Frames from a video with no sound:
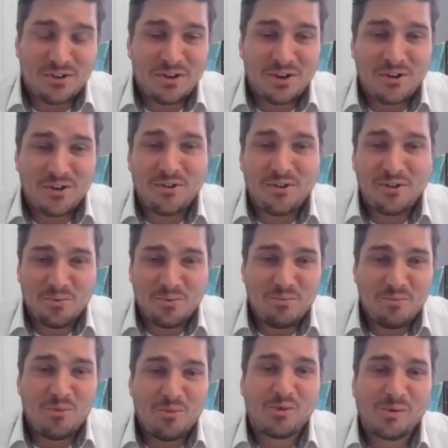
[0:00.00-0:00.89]
going on that
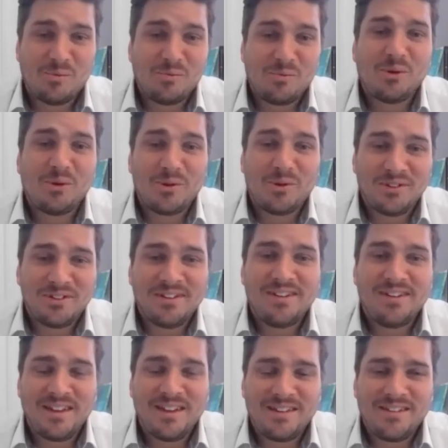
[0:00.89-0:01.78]
were more
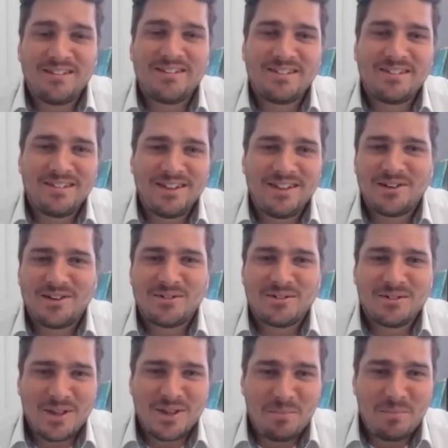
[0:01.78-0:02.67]
important than, you know,
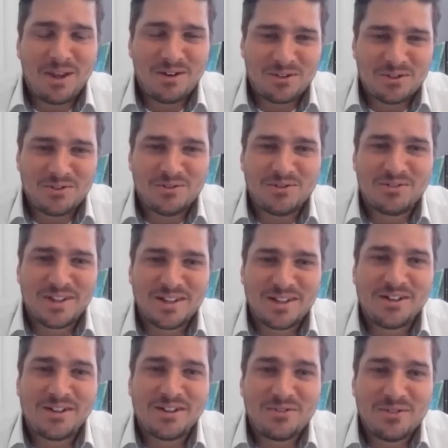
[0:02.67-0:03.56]
their pension or their
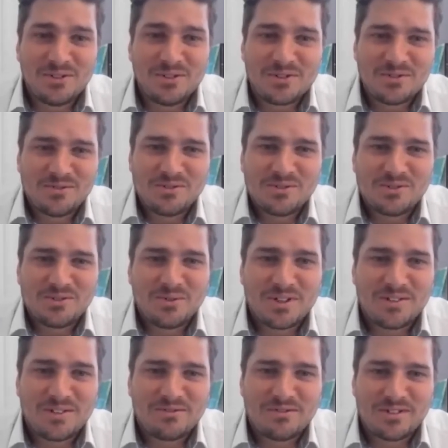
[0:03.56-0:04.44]
life insurance or
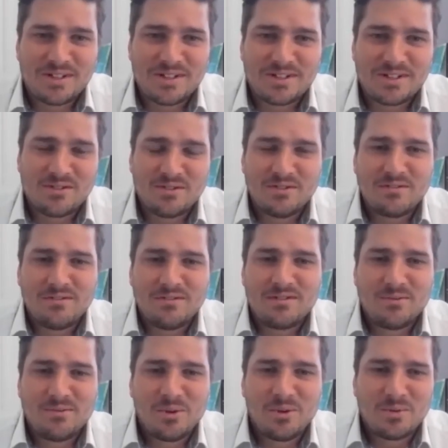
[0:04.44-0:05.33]
whatever it is that
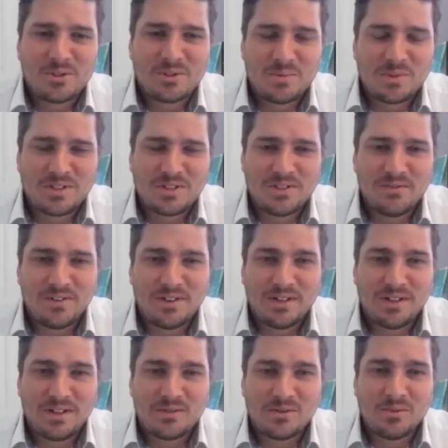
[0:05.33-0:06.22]
we were
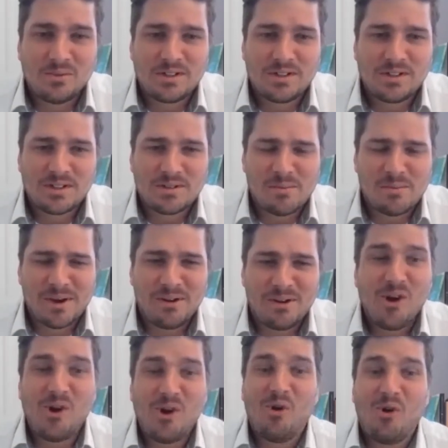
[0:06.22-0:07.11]
specifically talking to them
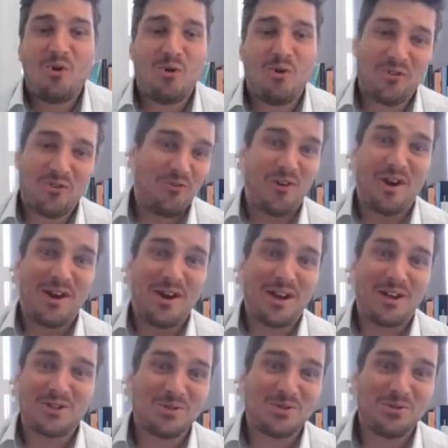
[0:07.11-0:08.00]
about, or the
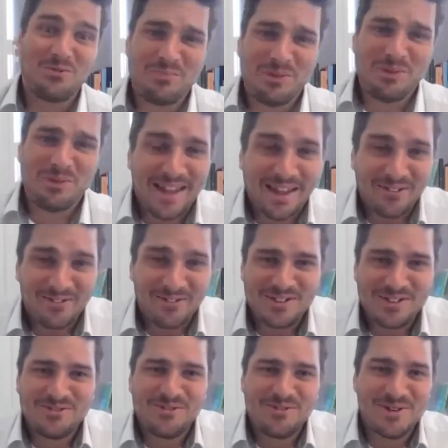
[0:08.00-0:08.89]
financial plan,
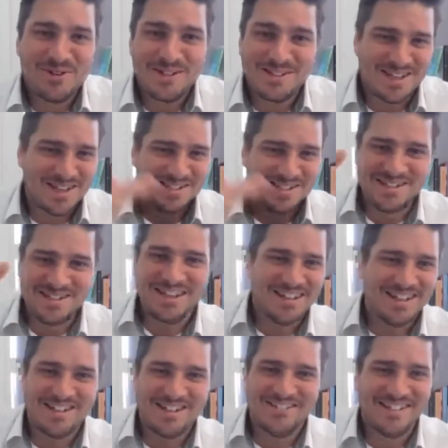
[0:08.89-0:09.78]
which always gets
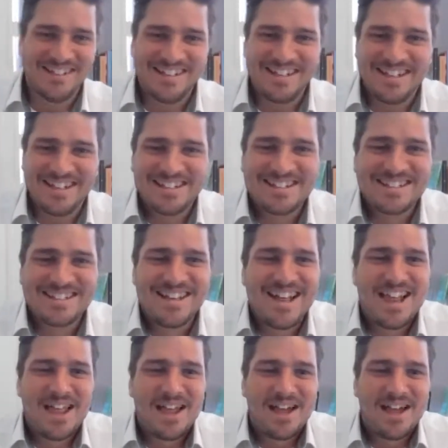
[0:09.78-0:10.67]
kicked down the list.